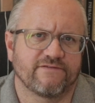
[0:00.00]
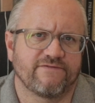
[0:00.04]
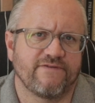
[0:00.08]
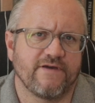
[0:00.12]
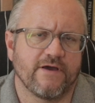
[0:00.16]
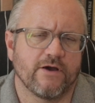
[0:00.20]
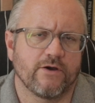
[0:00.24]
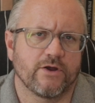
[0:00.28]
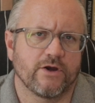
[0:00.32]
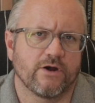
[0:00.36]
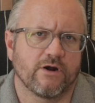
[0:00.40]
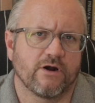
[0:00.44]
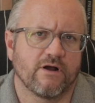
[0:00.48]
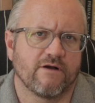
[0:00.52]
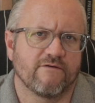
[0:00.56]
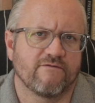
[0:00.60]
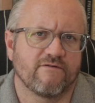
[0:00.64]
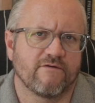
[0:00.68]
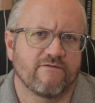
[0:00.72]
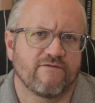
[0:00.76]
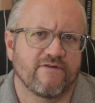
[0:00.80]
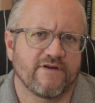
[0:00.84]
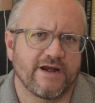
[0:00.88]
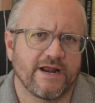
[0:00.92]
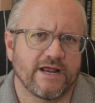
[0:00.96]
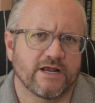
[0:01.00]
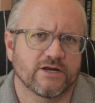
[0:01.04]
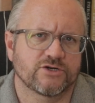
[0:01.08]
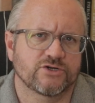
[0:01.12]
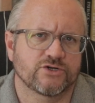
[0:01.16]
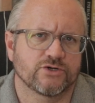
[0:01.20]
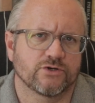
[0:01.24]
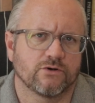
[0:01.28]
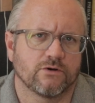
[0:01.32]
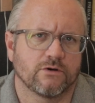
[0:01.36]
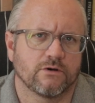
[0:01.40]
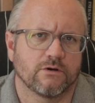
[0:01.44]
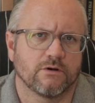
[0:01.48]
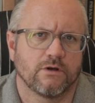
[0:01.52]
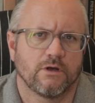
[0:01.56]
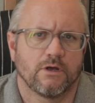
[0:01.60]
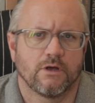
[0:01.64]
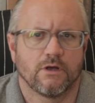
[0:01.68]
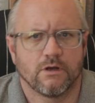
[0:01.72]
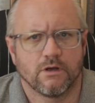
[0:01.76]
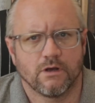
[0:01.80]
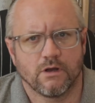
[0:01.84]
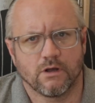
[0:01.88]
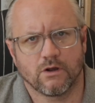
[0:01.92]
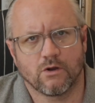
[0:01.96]
or failure of a financial
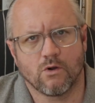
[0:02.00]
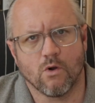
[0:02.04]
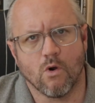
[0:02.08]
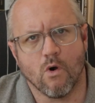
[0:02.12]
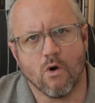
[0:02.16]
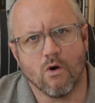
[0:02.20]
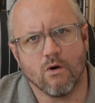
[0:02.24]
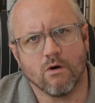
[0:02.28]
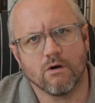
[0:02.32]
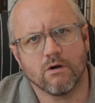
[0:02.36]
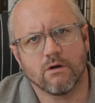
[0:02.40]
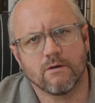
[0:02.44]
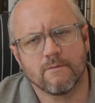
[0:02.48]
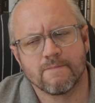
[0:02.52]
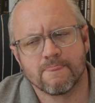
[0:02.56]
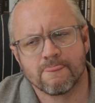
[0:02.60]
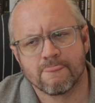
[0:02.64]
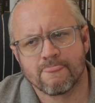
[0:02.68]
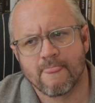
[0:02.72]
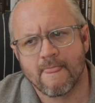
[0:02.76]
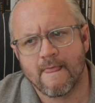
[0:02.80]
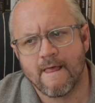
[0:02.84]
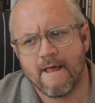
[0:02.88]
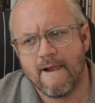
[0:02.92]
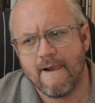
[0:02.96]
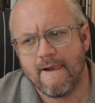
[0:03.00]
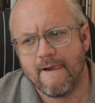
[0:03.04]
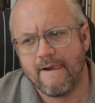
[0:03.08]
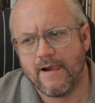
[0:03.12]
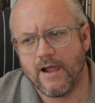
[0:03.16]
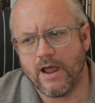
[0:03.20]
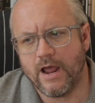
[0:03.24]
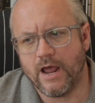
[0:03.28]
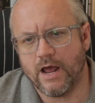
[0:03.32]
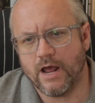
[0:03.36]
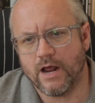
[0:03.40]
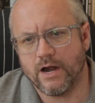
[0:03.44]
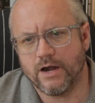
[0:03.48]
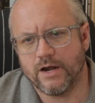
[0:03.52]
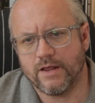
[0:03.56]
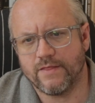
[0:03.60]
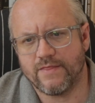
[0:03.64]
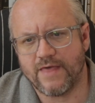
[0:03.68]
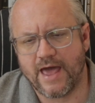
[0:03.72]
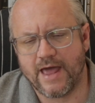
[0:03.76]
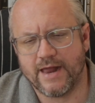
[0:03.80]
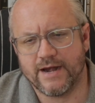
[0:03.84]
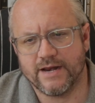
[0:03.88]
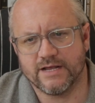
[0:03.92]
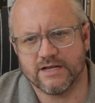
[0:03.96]
goal, and
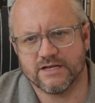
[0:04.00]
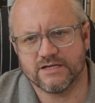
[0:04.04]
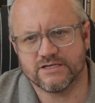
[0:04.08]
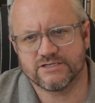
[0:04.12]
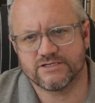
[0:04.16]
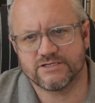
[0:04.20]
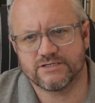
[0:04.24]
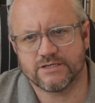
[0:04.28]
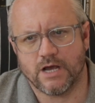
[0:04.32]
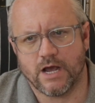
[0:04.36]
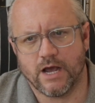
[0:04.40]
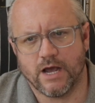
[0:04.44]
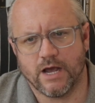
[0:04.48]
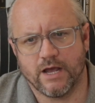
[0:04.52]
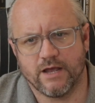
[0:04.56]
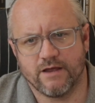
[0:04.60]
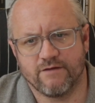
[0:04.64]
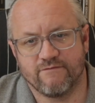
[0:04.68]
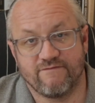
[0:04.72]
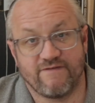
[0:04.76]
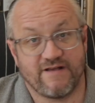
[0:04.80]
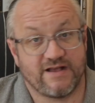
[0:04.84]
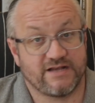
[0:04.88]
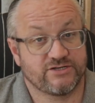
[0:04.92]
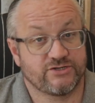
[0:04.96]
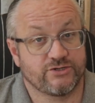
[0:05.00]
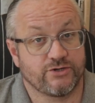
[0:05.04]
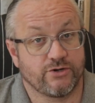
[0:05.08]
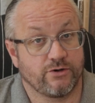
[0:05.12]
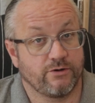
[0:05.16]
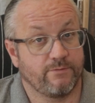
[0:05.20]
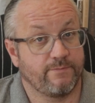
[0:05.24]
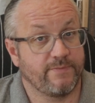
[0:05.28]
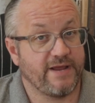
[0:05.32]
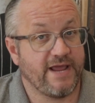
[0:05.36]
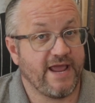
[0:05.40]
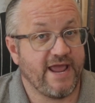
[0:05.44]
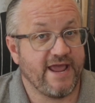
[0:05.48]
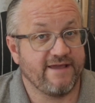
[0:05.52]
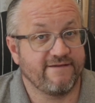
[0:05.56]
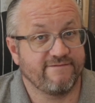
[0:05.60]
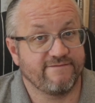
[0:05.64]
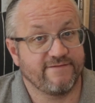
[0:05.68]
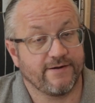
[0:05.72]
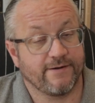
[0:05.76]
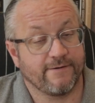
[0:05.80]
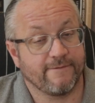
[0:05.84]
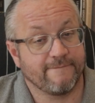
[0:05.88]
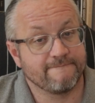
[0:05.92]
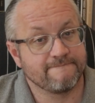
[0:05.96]
that is investor
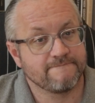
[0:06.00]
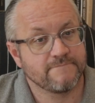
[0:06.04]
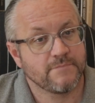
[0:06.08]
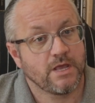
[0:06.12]
behavior.